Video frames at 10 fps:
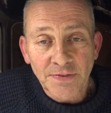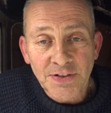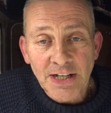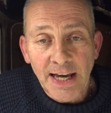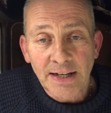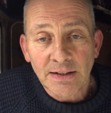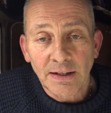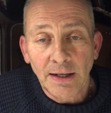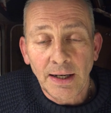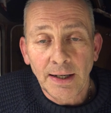I've said,
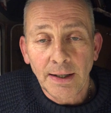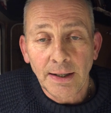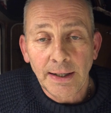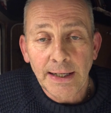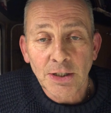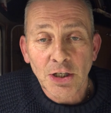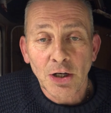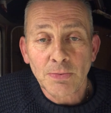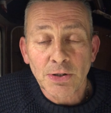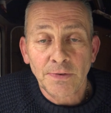in
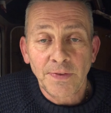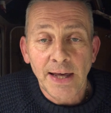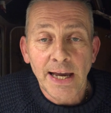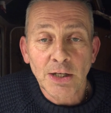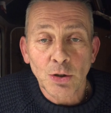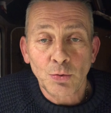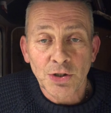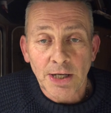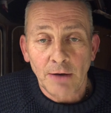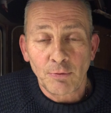terms of the exhaust
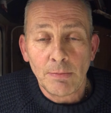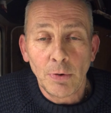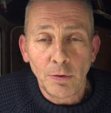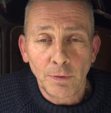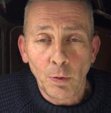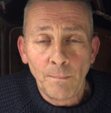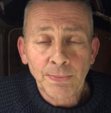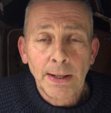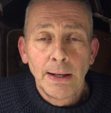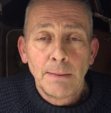stud removal.
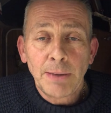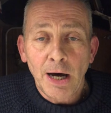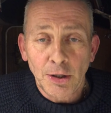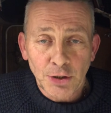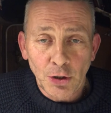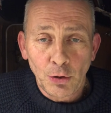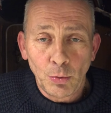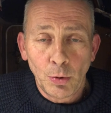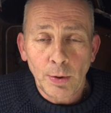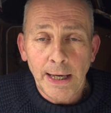Part 2
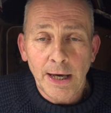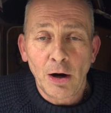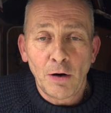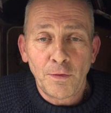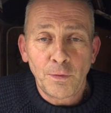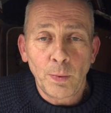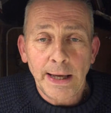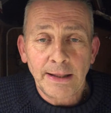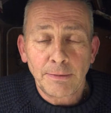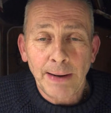will kick off
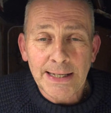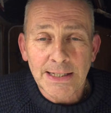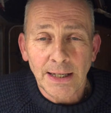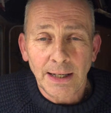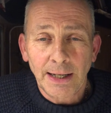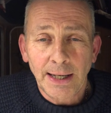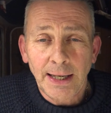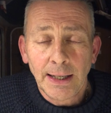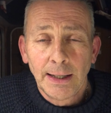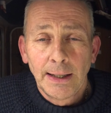with basically